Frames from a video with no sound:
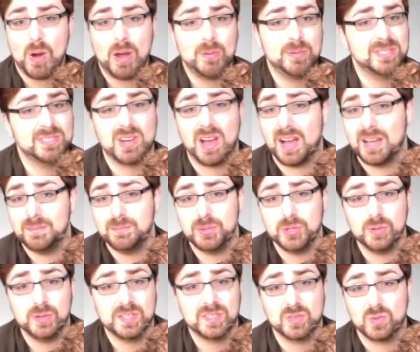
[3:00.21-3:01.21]
I was taught in
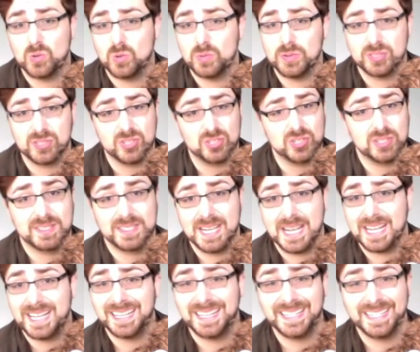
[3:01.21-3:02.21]
beauty school, was to just
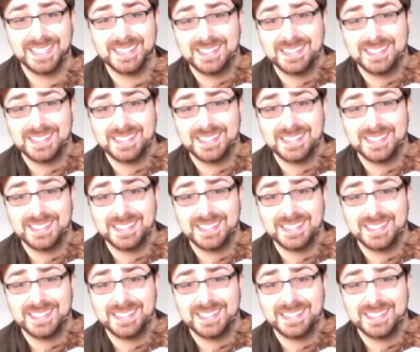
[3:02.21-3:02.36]
take clean,